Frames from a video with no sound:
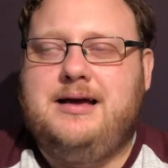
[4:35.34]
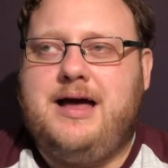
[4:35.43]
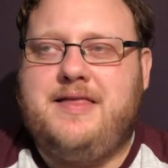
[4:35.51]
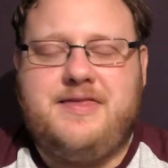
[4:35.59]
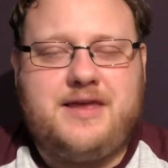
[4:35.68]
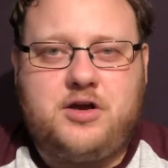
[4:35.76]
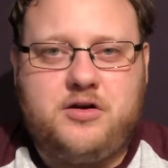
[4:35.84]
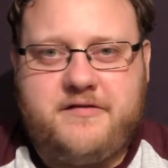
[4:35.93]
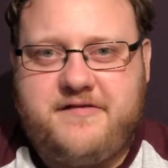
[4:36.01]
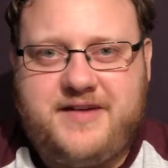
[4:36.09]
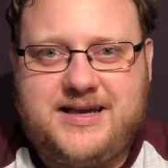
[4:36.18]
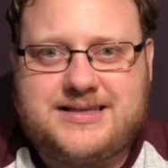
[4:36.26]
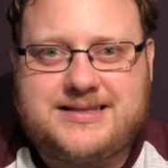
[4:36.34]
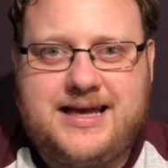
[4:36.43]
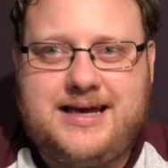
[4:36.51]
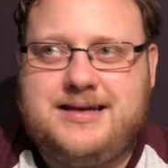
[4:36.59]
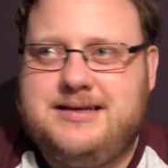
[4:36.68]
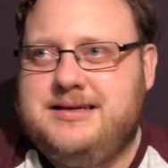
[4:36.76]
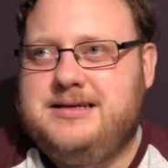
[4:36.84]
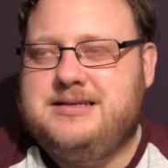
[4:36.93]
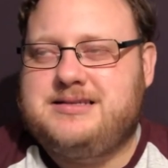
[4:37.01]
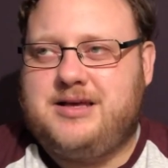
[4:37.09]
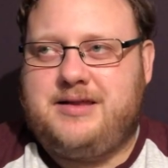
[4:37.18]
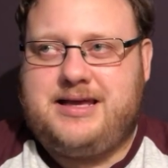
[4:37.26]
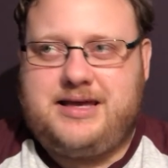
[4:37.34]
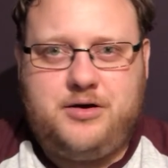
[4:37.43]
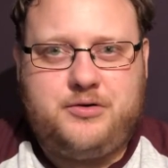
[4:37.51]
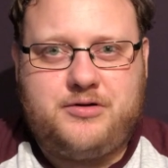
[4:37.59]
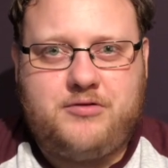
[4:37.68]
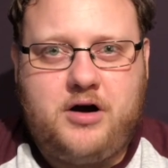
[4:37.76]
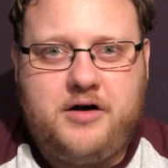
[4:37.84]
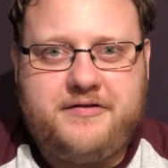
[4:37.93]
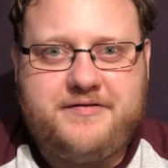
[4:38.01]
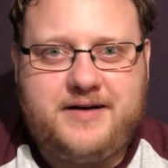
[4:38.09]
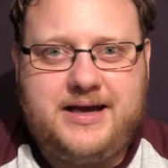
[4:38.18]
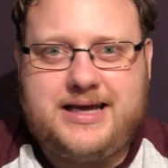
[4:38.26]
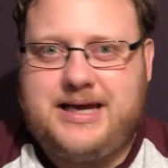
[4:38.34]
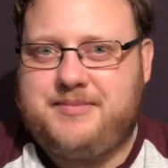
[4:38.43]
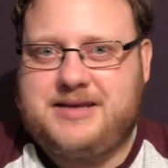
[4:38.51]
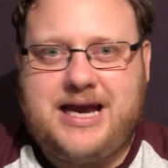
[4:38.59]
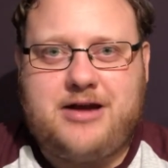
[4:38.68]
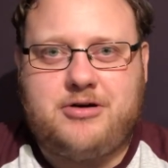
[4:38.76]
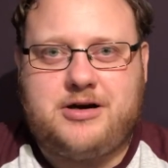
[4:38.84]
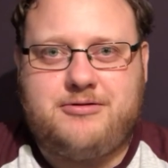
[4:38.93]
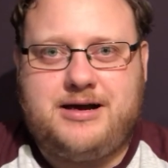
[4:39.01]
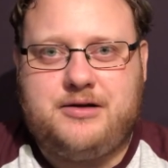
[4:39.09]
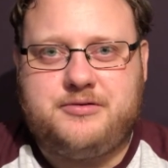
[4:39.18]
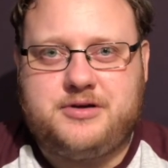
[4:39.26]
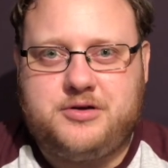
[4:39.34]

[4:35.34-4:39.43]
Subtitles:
and then they couldn't fix that, so they killed her off and kept Carol around,